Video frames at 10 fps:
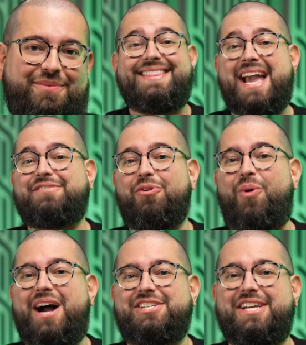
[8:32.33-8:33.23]
Thanks for
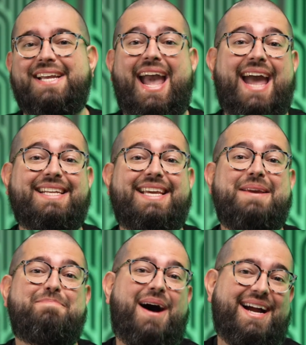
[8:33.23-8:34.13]
watching, and
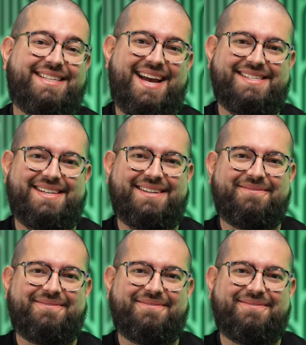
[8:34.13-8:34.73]
keep podcasting.